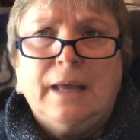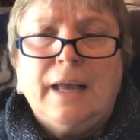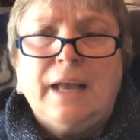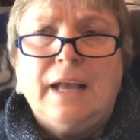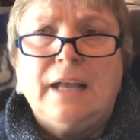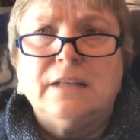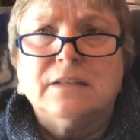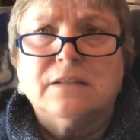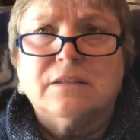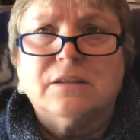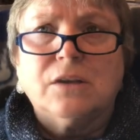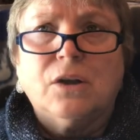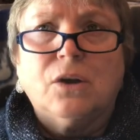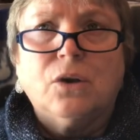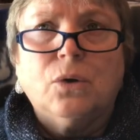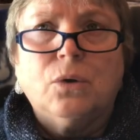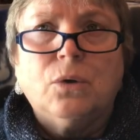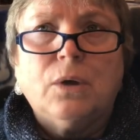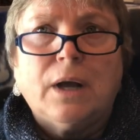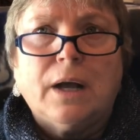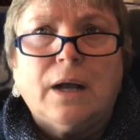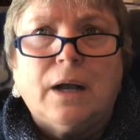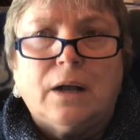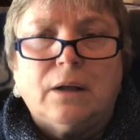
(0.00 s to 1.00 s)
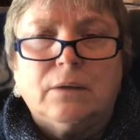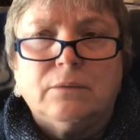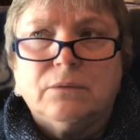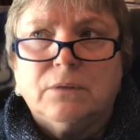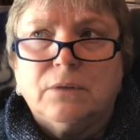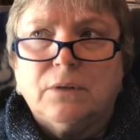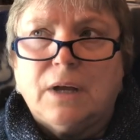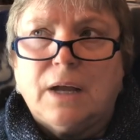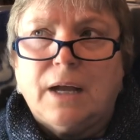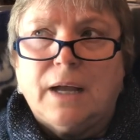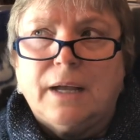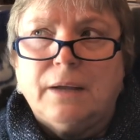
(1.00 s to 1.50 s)
And so
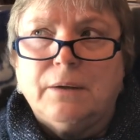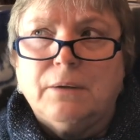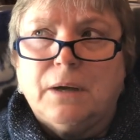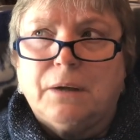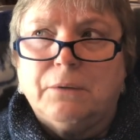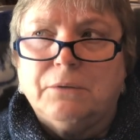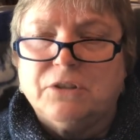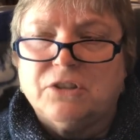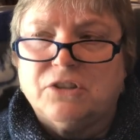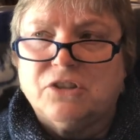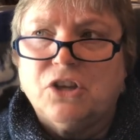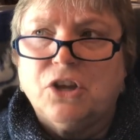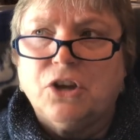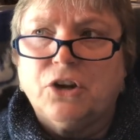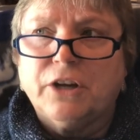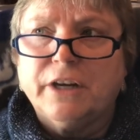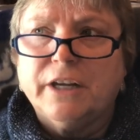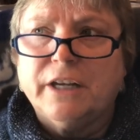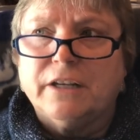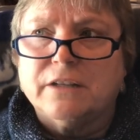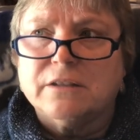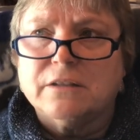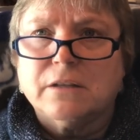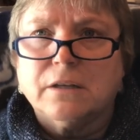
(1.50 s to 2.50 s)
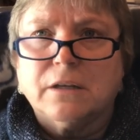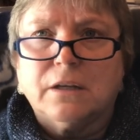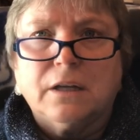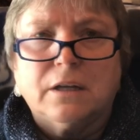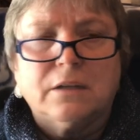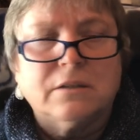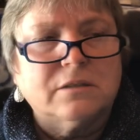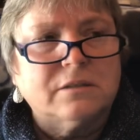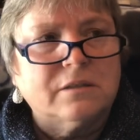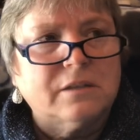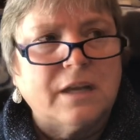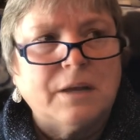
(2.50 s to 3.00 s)
I was curious
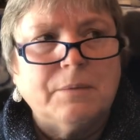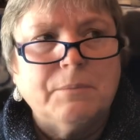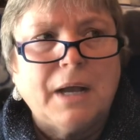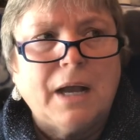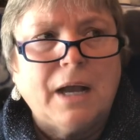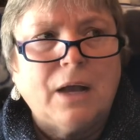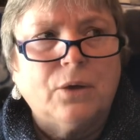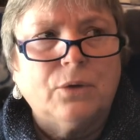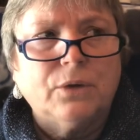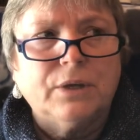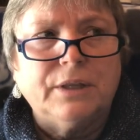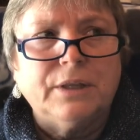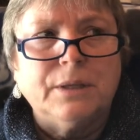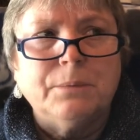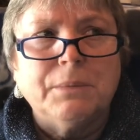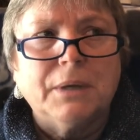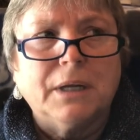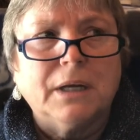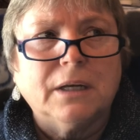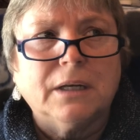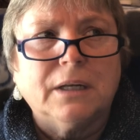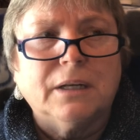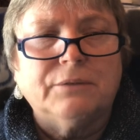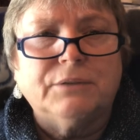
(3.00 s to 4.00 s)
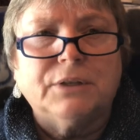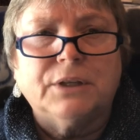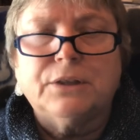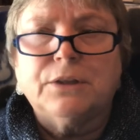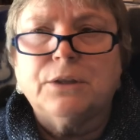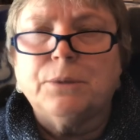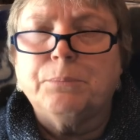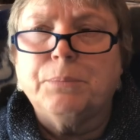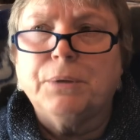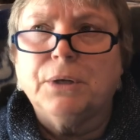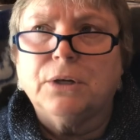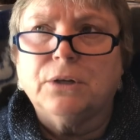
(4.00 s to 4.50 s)
because somehow in the middle of it,
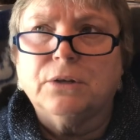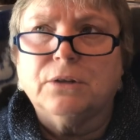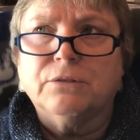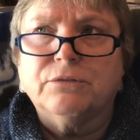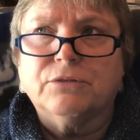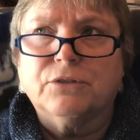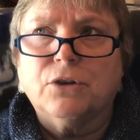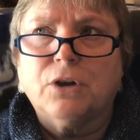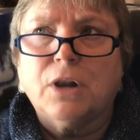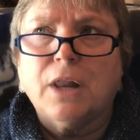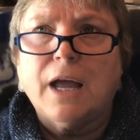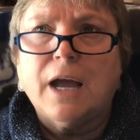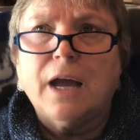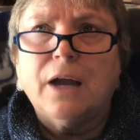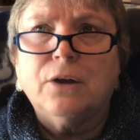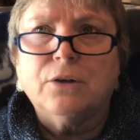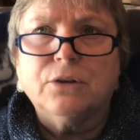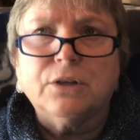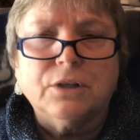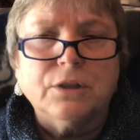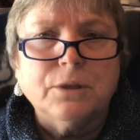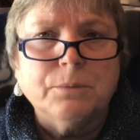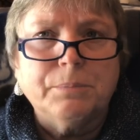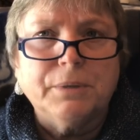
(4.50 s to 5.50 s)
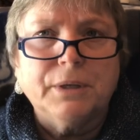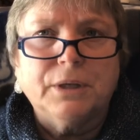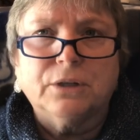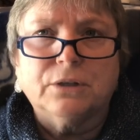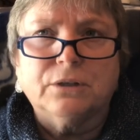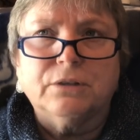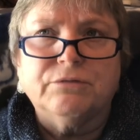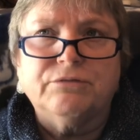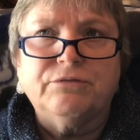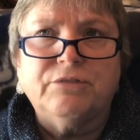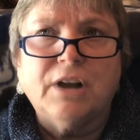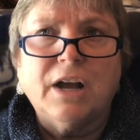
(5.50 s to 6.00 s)
the pillar of cloud and the
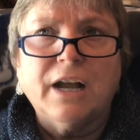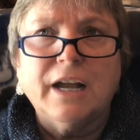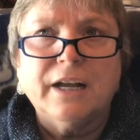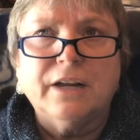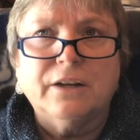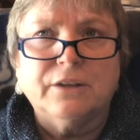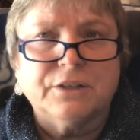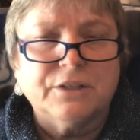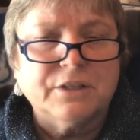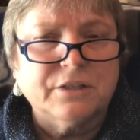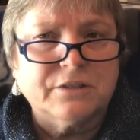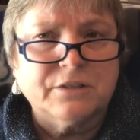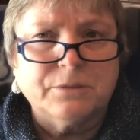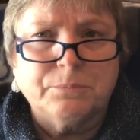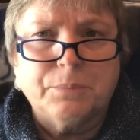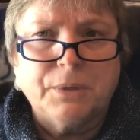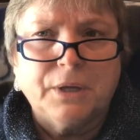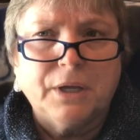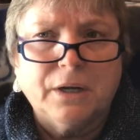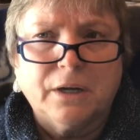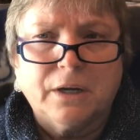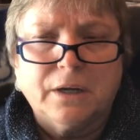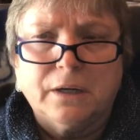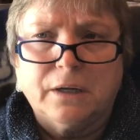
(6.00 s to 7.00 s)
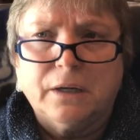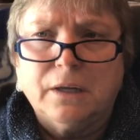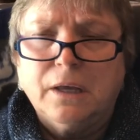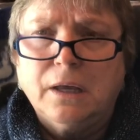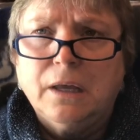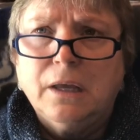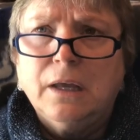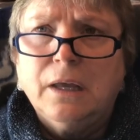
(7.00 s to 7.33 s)
pillar of fire disappeared.